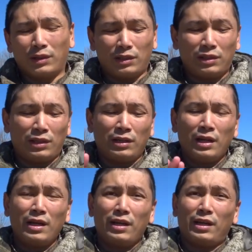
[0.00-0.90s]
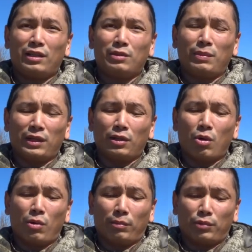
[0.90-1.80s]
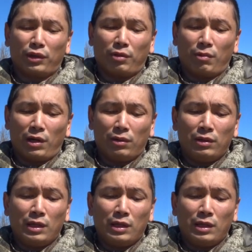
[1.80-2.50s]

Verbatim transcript: this year, it's been going pretty well.